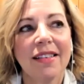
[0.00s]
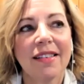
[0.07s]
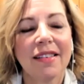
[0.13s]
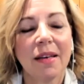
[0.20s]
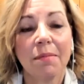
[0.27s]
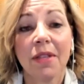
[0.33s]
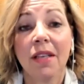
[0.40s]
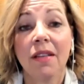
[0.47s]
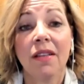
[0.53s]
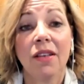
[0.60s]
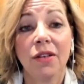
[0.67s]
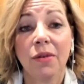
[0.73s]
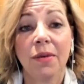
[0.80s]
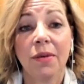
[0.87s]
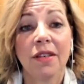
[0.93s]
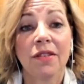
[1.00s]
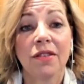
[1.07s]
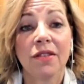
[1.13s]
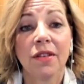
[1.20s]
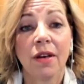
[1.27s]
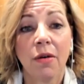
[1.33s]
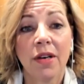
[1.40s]
something that you are
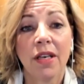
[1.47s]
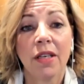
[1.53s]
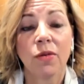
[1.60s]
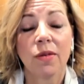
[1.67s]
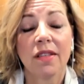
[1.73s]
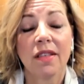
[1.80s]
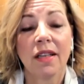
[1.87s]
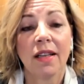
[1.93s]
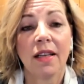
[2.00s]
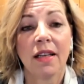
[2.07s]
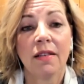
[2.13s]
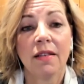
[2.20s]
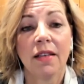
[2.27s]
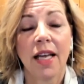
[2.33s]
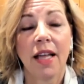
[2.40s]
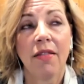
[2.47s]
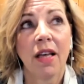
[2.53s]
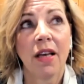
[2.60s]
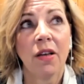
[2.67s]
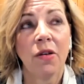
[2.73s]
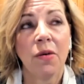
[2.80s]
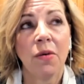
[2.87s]
so interested in and
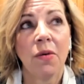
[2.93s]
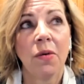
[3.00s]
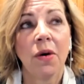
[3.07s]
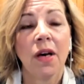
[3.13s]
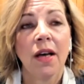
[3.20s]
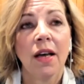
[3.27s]
that you